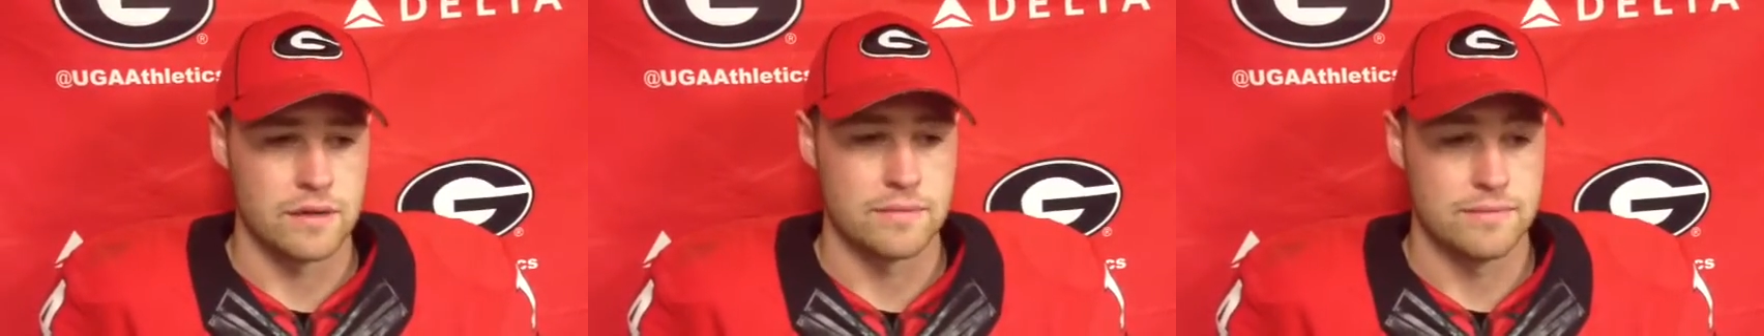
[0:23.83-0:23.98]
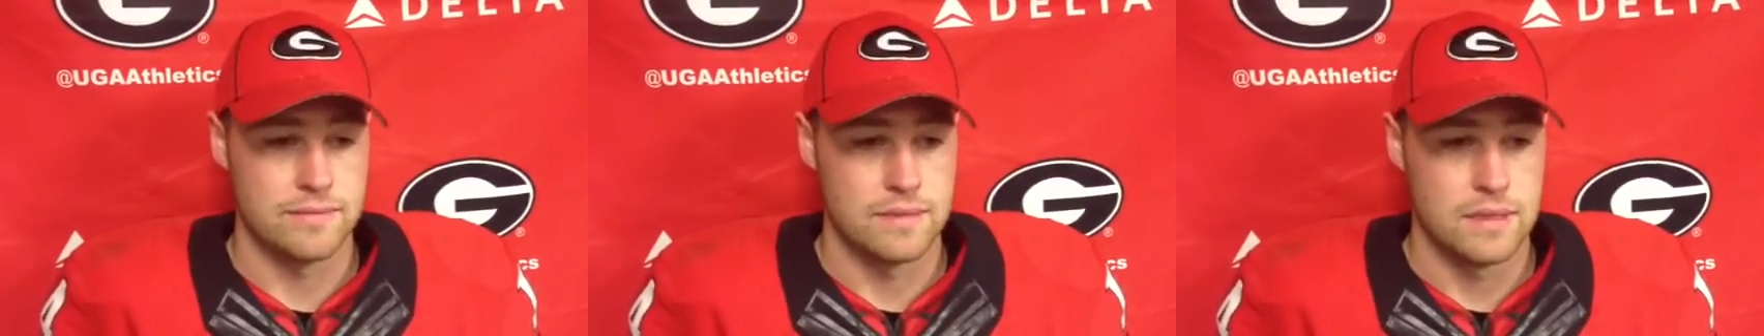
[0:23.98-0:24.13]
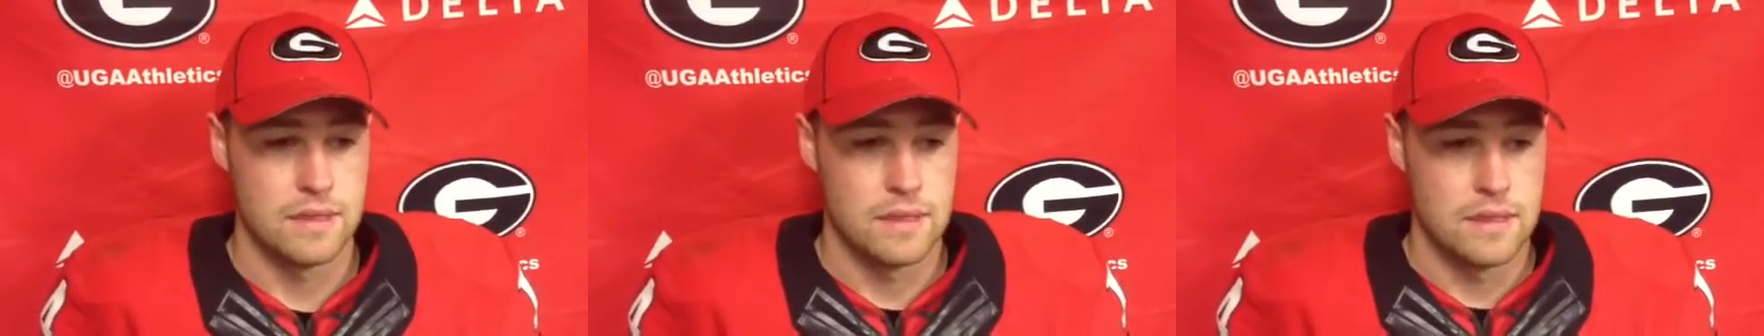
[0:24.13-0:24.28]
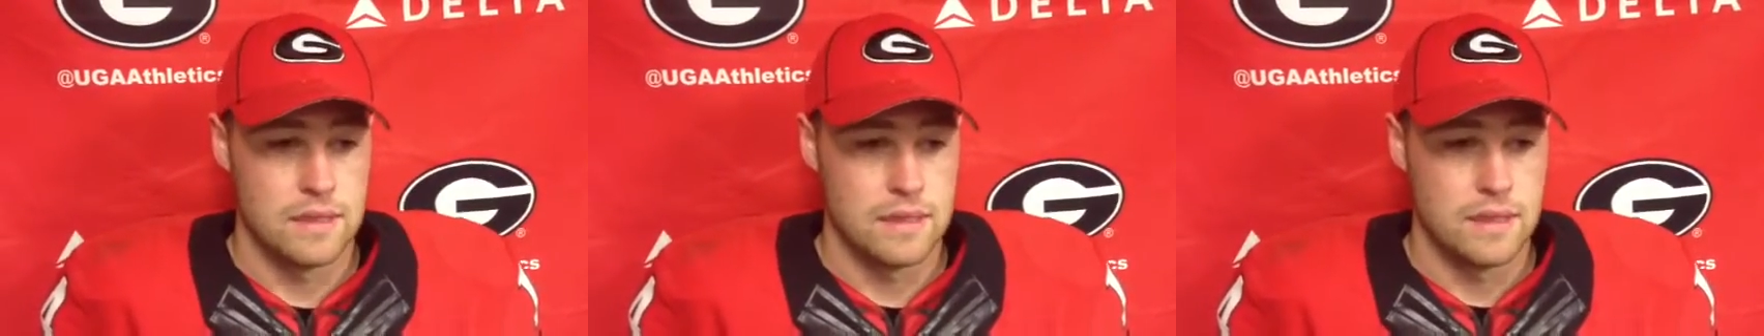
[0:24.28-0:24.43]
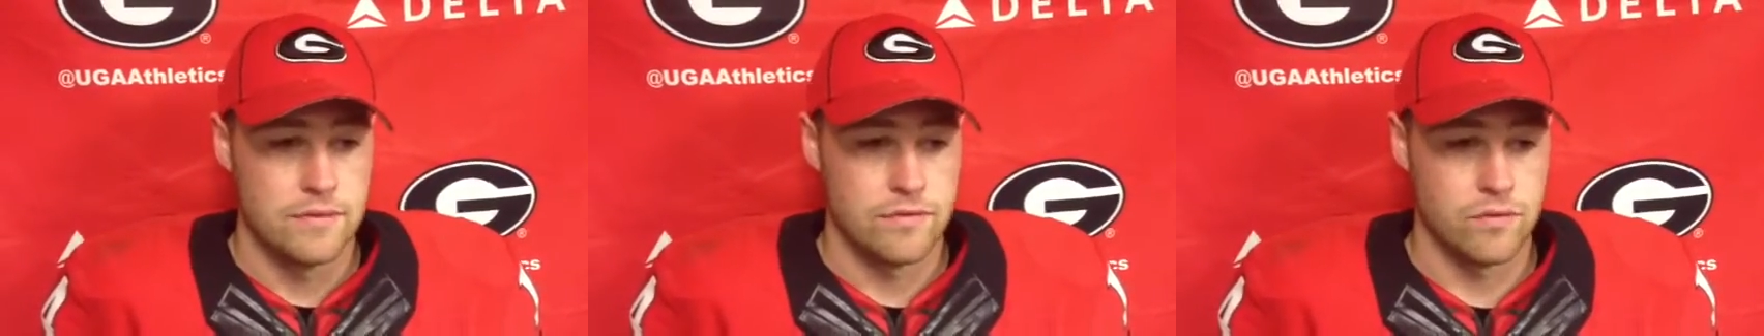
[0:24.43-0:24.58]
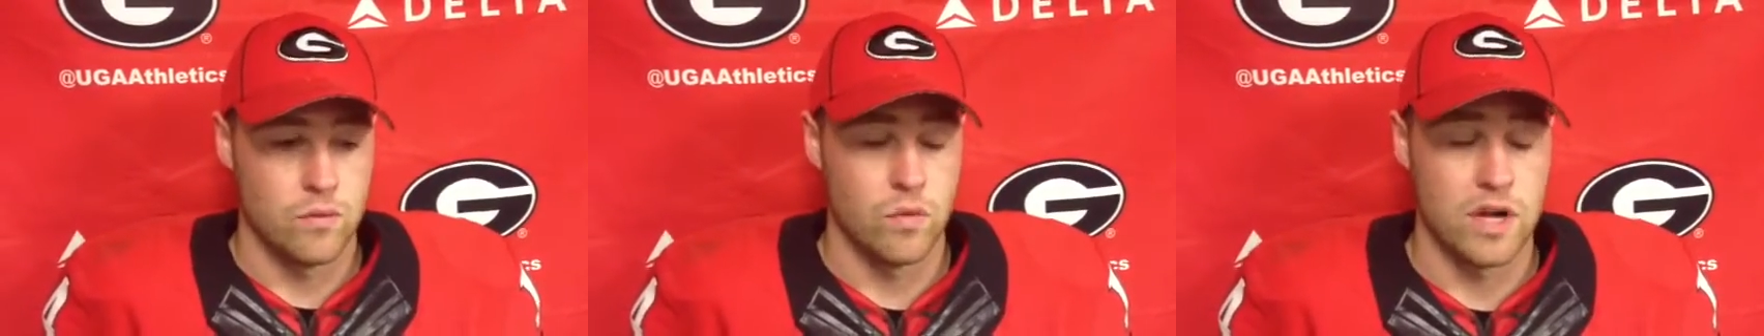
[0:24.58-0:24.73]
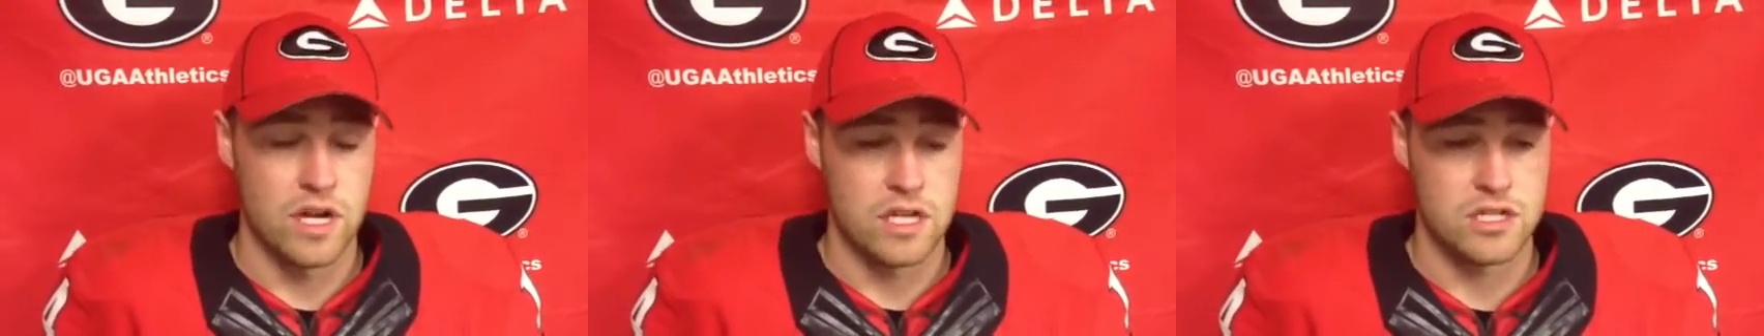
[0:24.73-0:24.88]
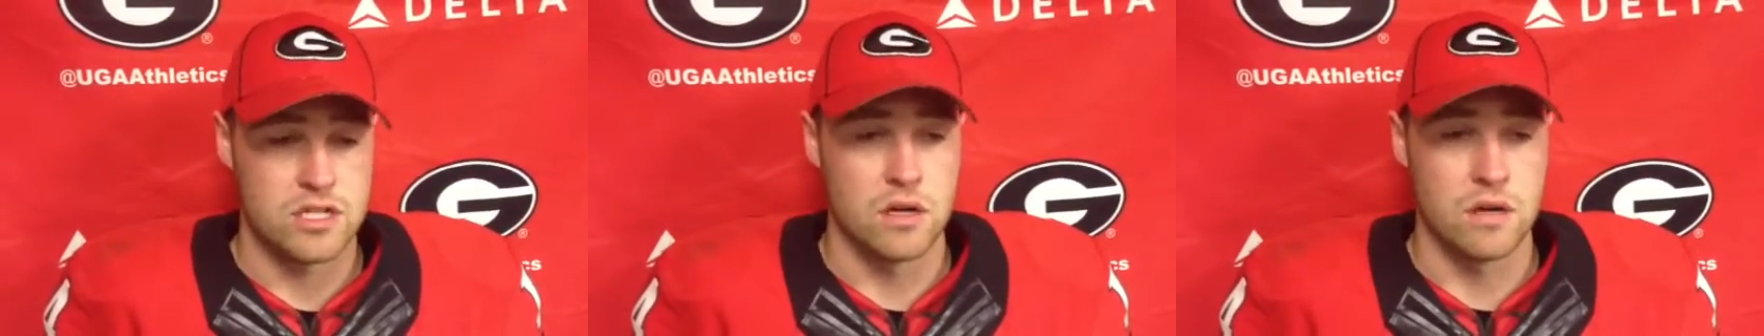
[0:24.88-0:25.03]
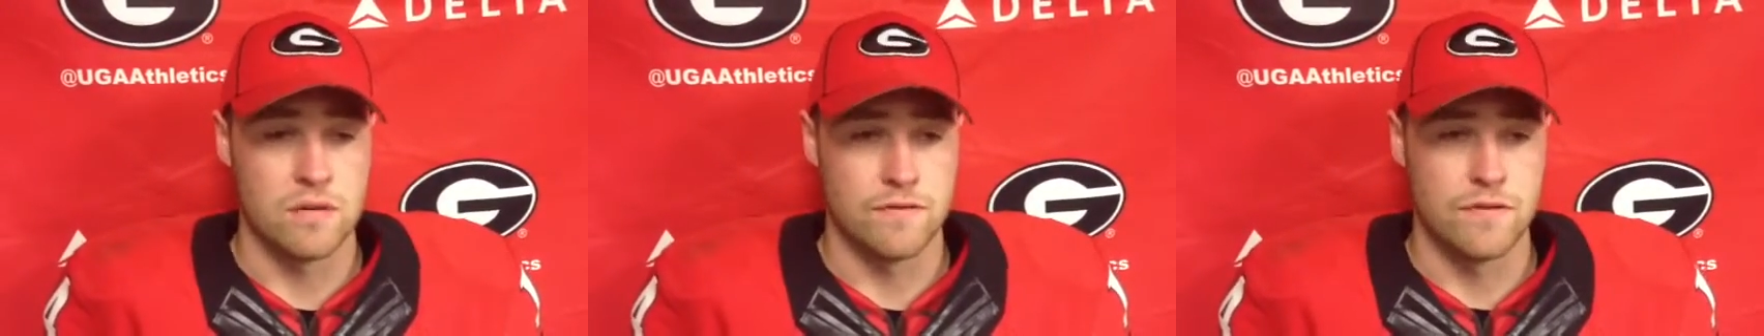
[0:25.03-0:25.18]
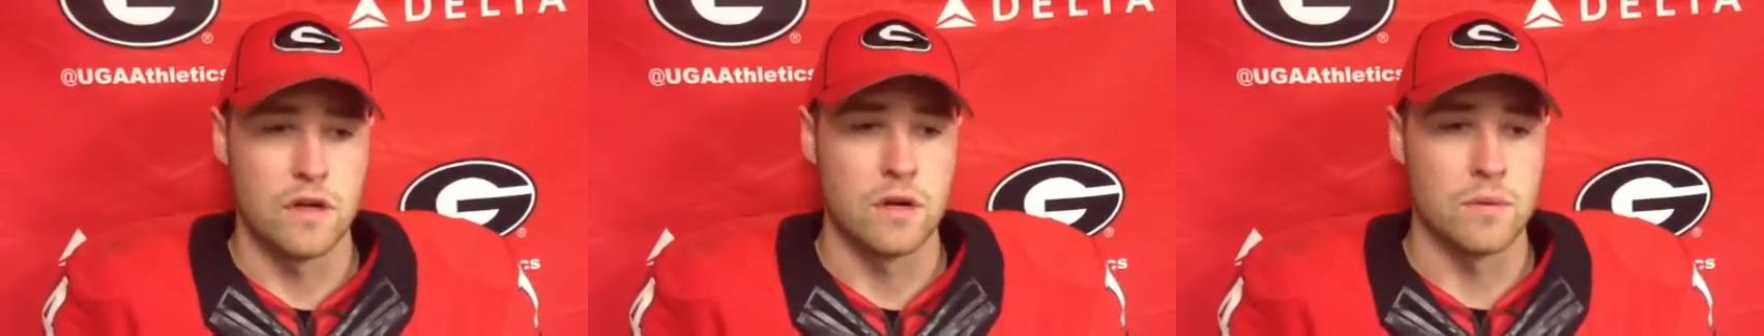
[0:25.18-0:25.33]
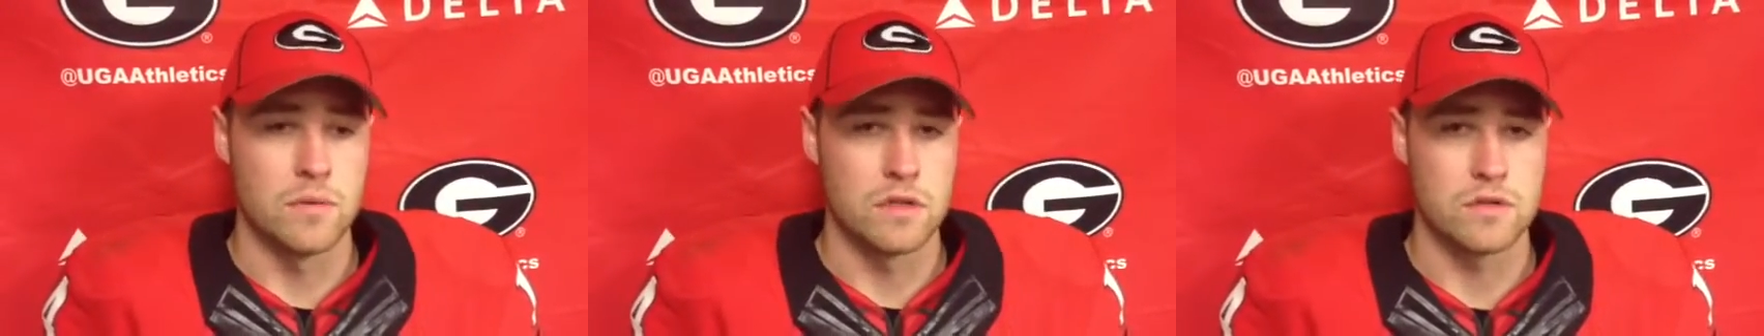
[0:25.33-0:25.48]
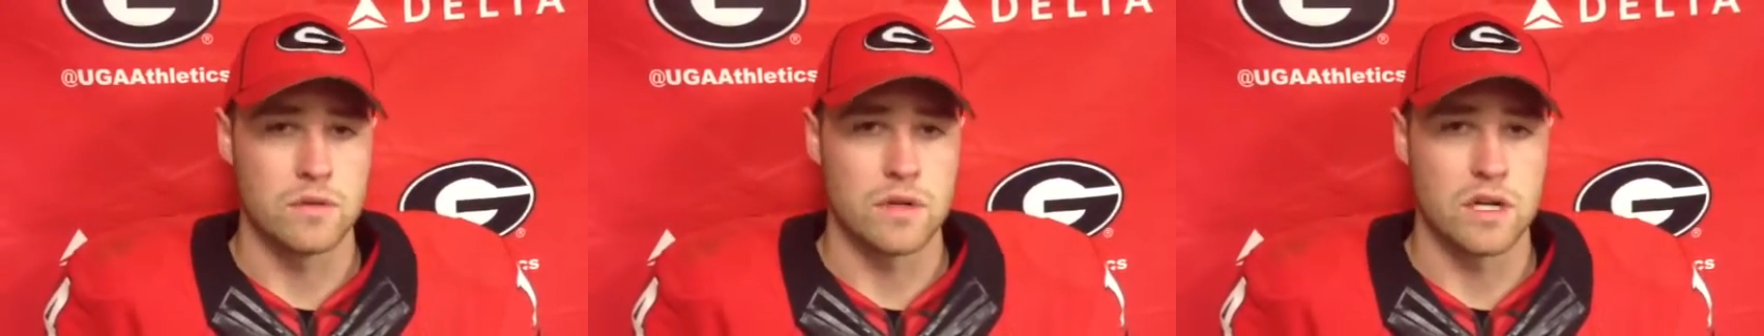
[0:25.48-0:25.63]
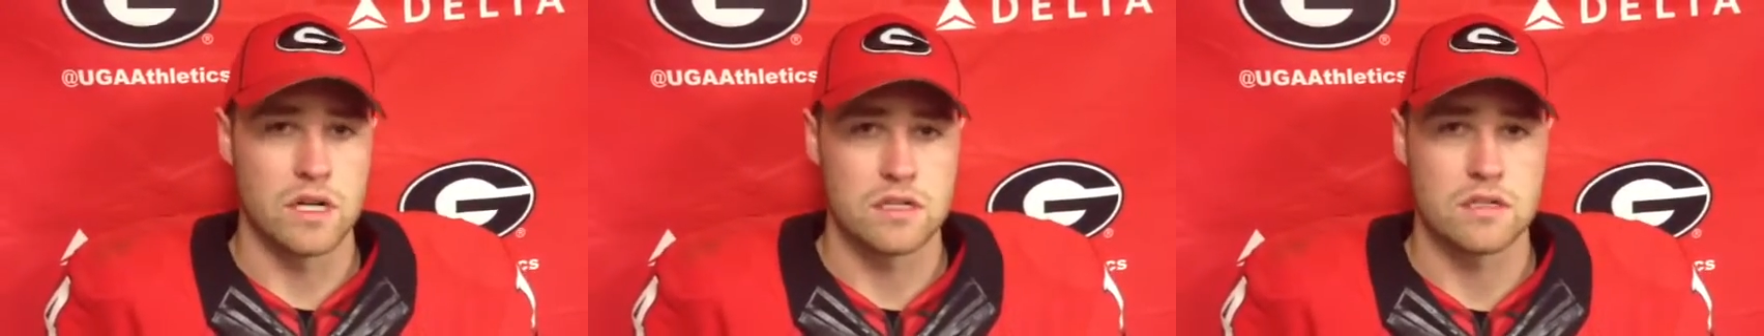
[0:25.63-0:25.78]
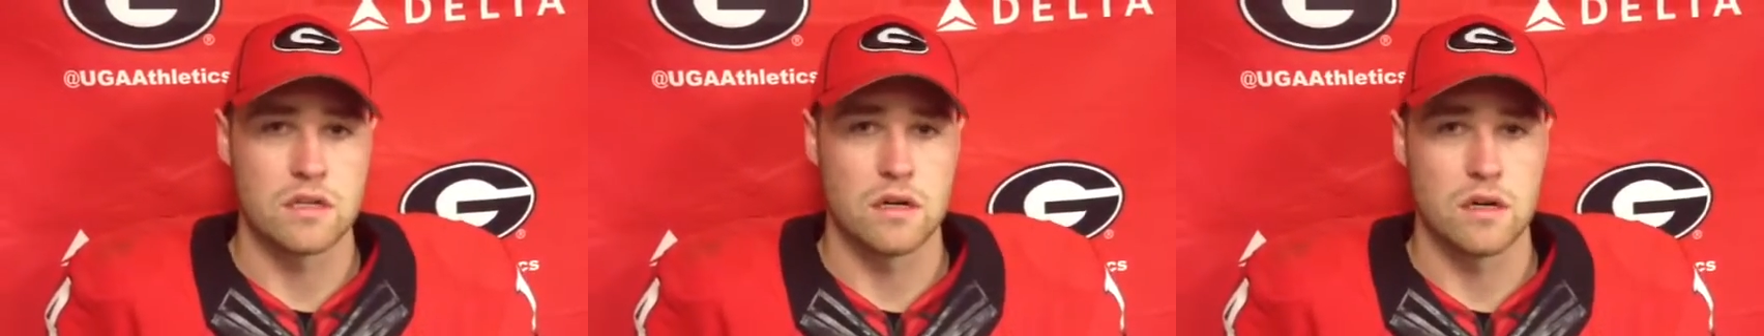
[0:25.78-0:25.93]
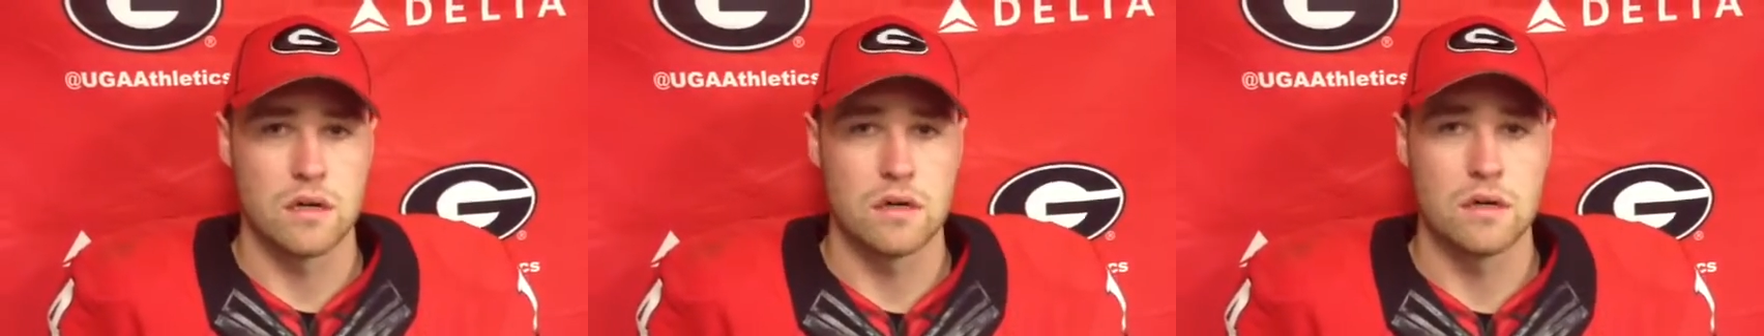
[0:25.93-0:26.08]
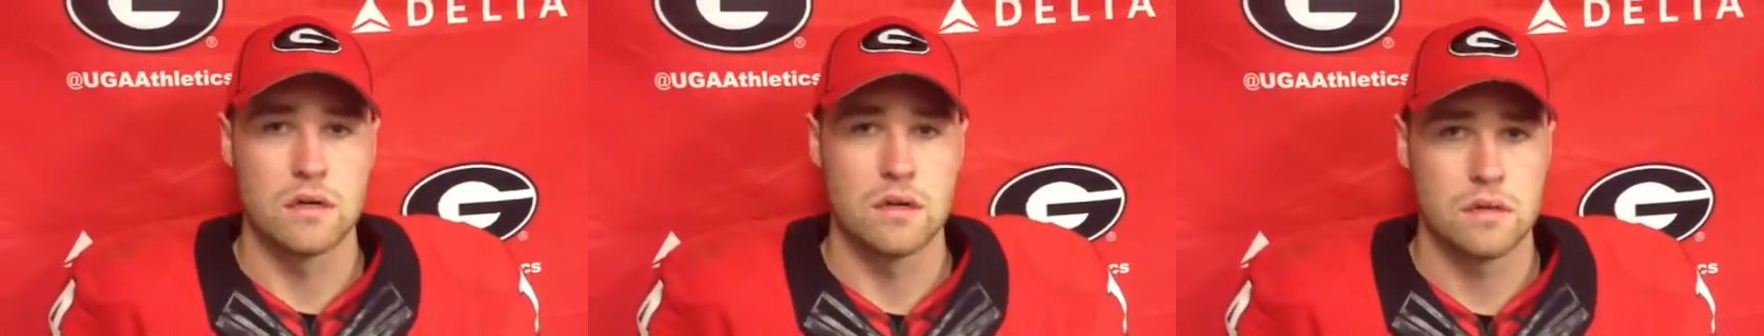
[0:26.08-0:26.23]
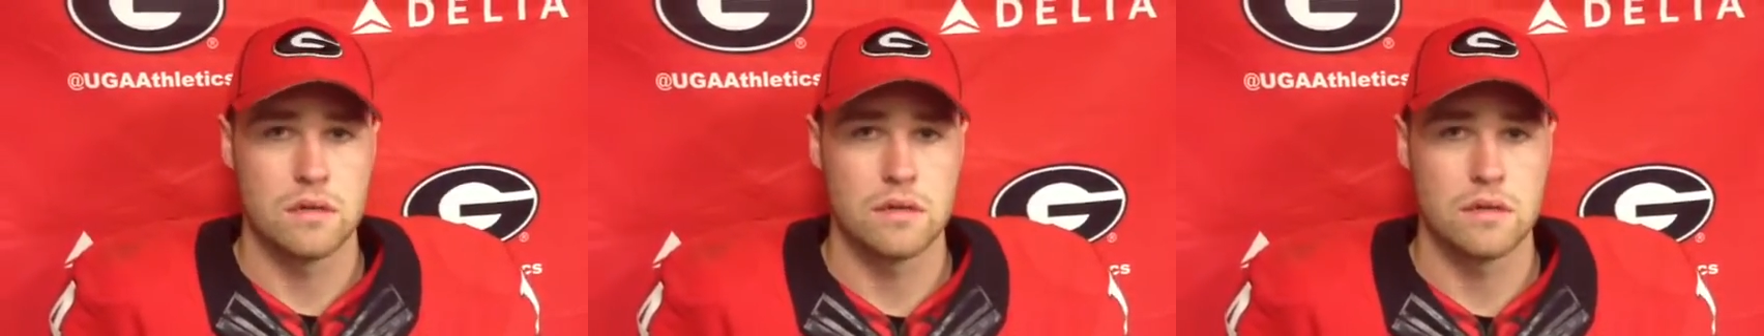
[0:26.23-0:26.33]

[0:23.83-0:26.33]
Uh, what I saw on film was what I saw